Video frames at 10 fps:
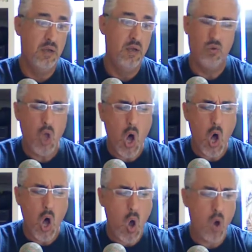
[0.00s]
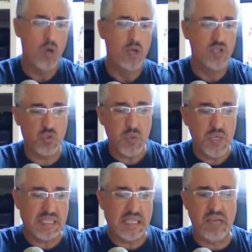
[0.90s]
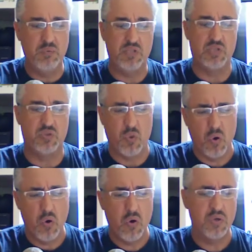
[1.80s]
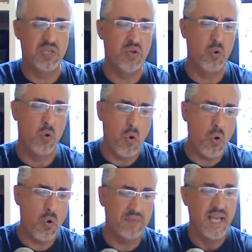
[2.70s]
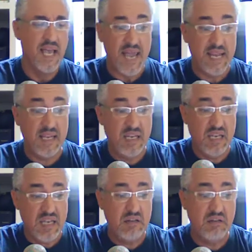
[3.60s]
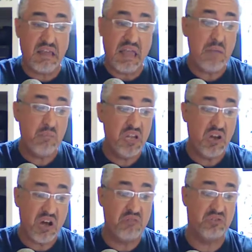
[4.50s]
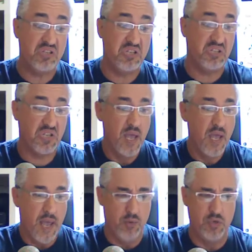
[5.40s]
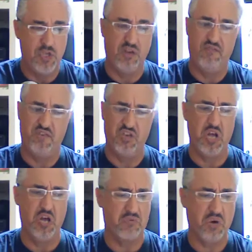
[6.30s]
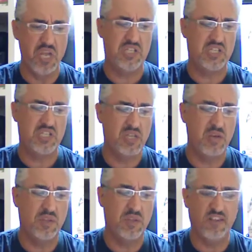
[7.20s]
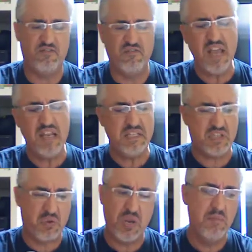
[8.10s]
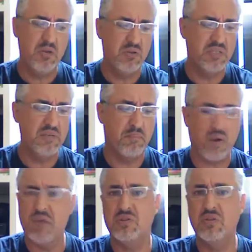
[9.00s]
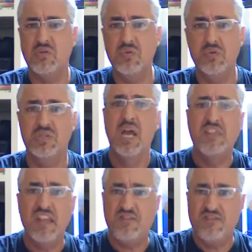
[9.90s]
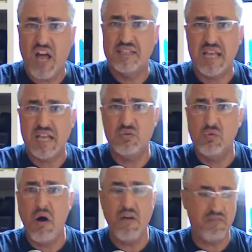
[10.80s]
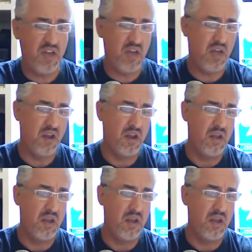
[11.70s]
No! Streets lined with stores and homes and illegal gambling houses, and we shall fill our great city with the finest criminals and prostitutes that France has to offer.